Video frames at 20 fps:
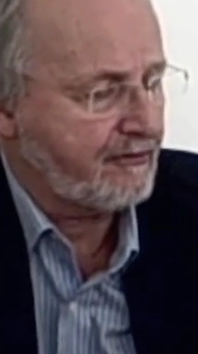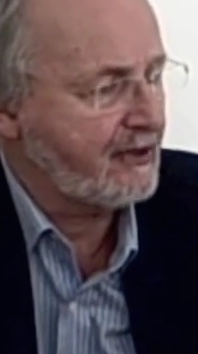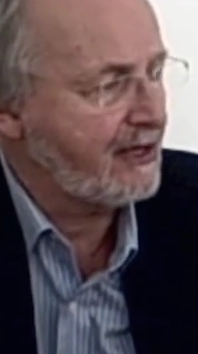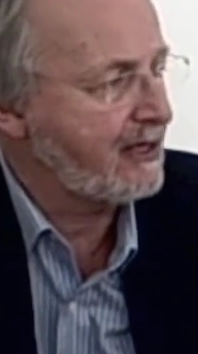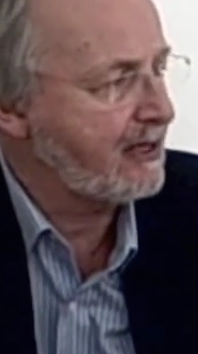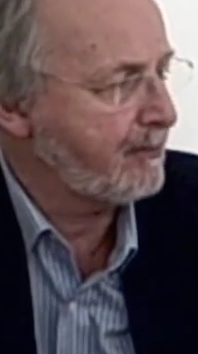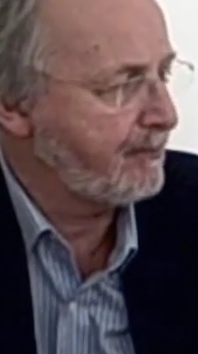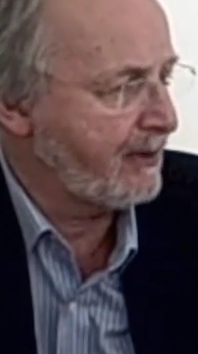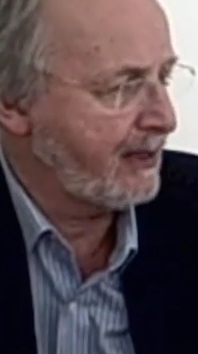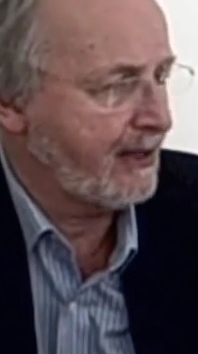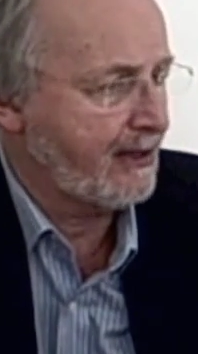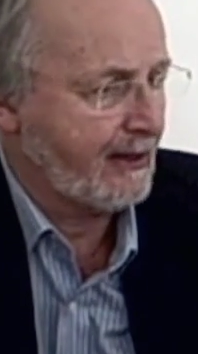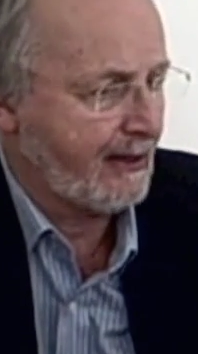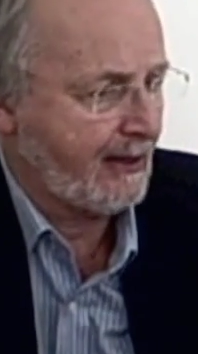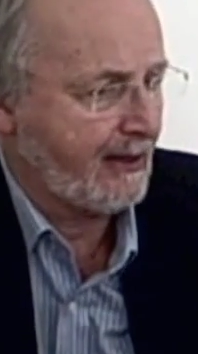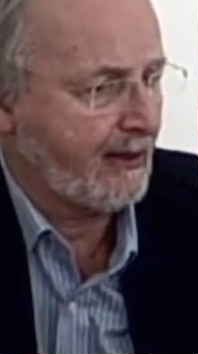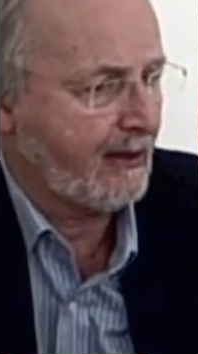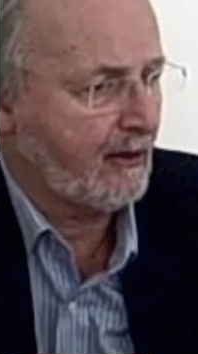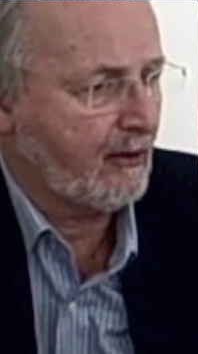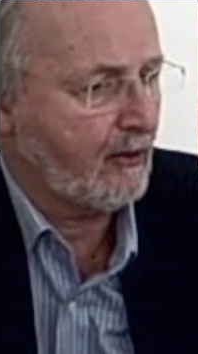to think
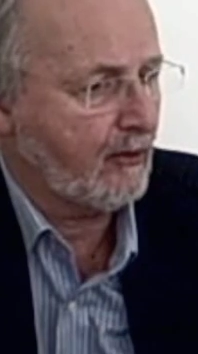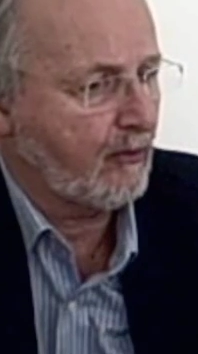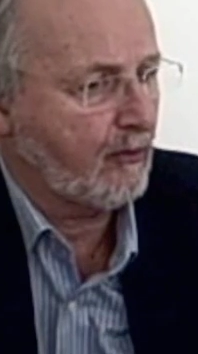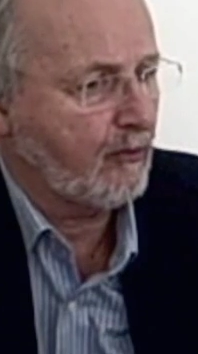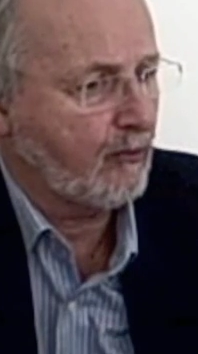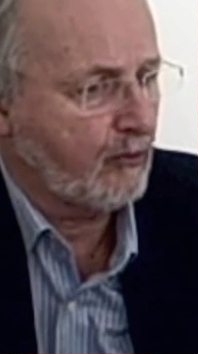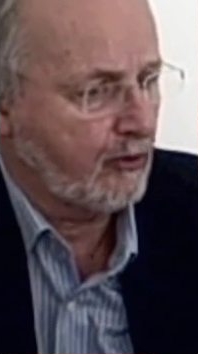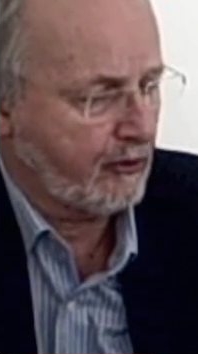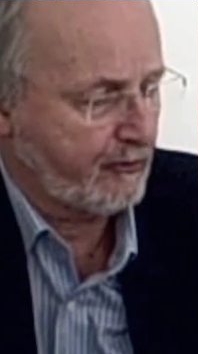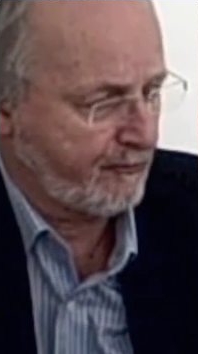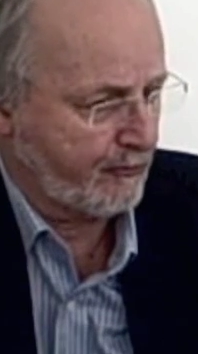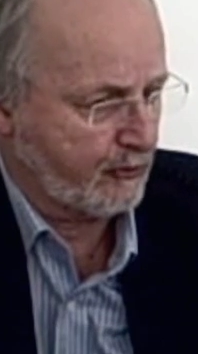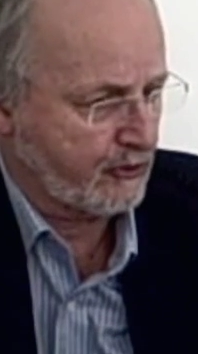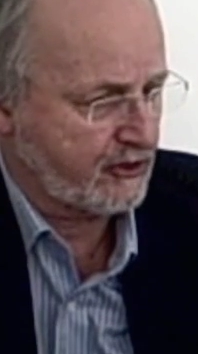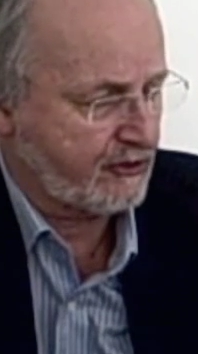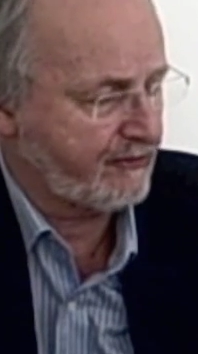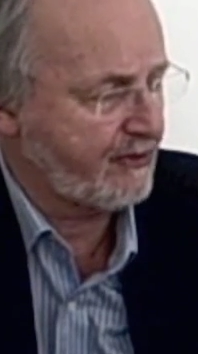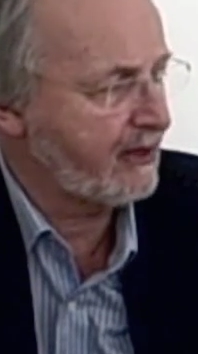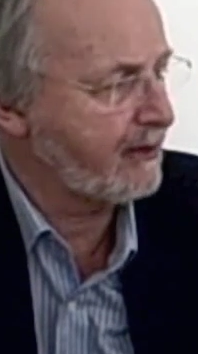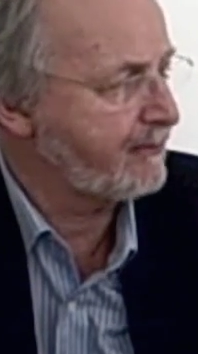about how
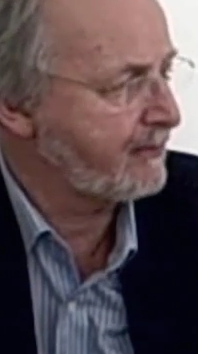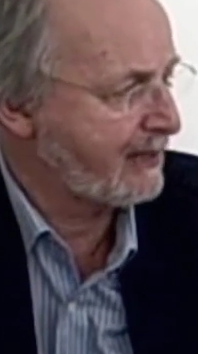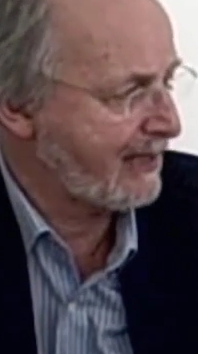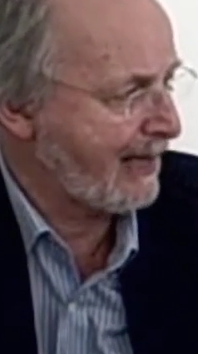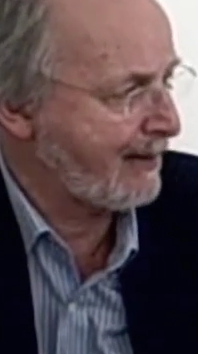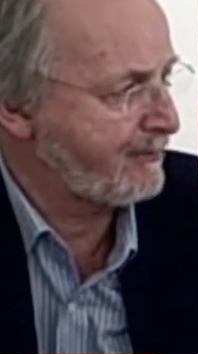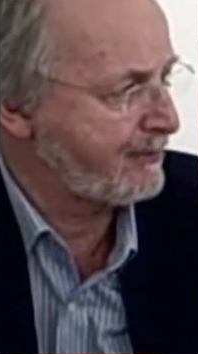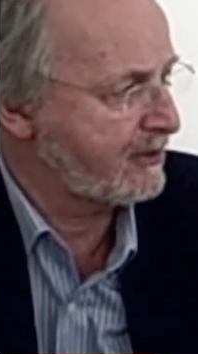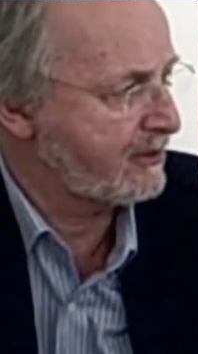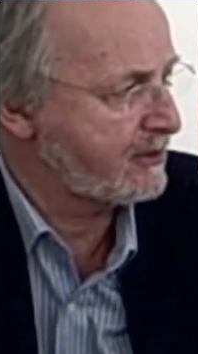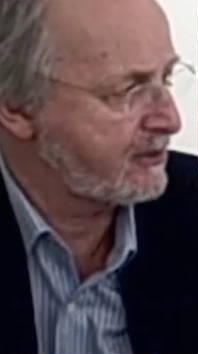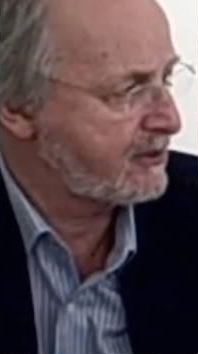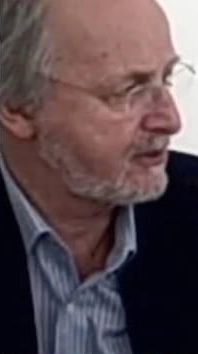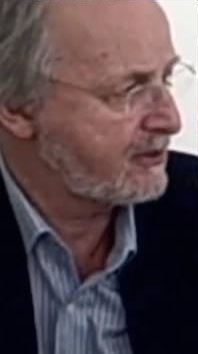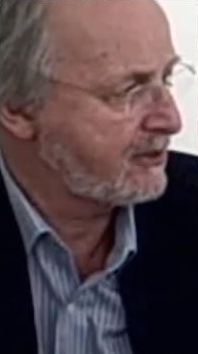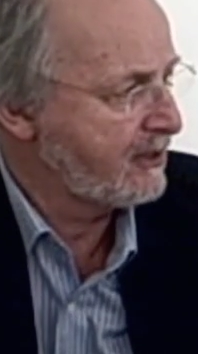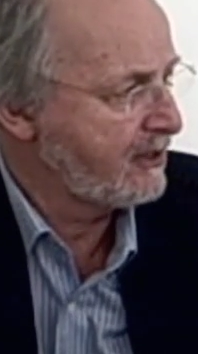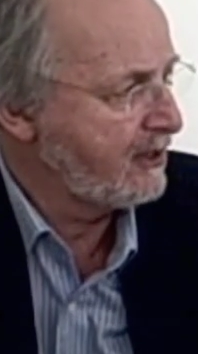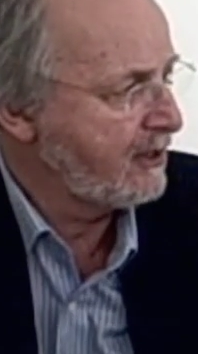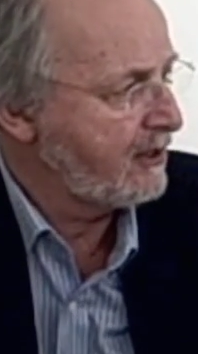workforce development
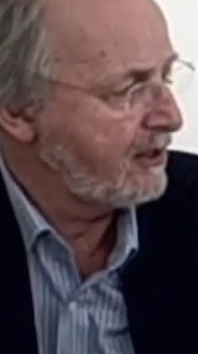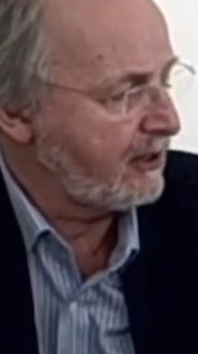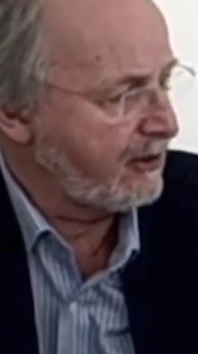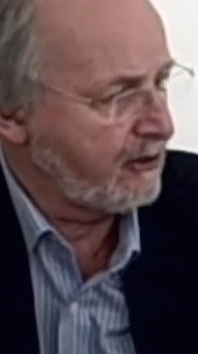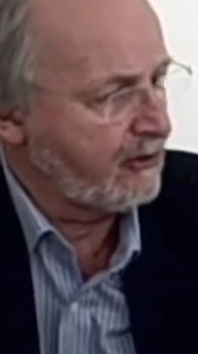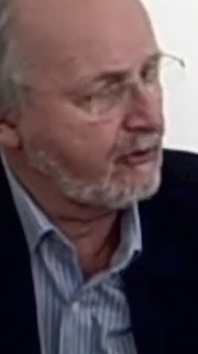happens